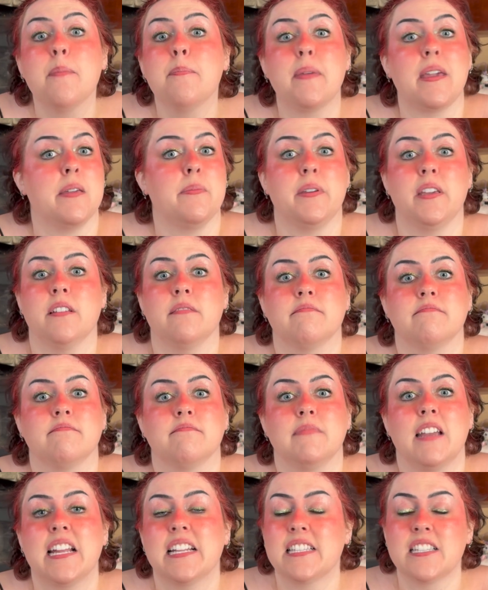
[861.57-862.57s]
Maybe.
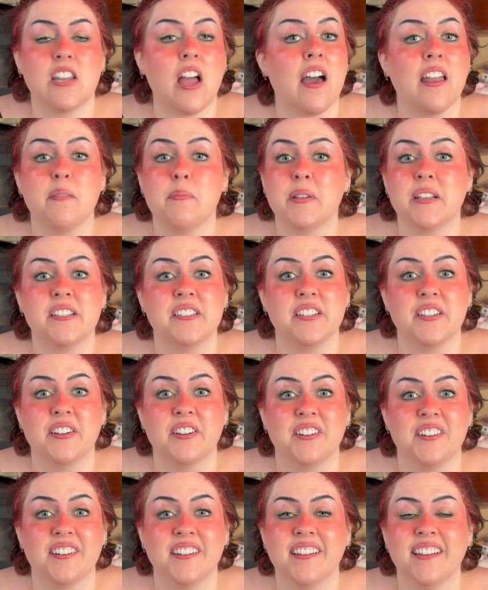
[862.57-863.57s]
It's not a big
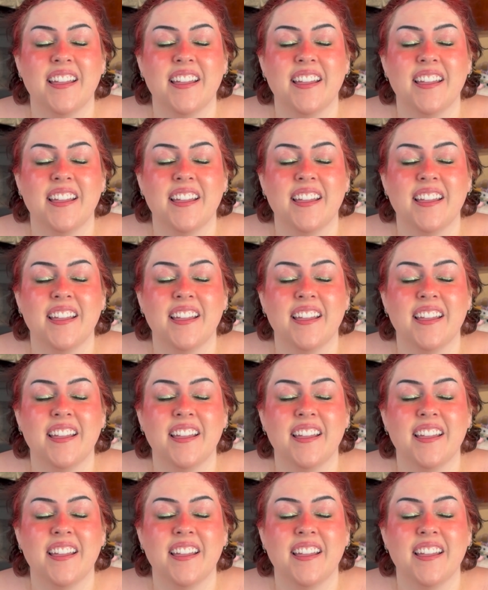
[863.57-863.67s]
deal.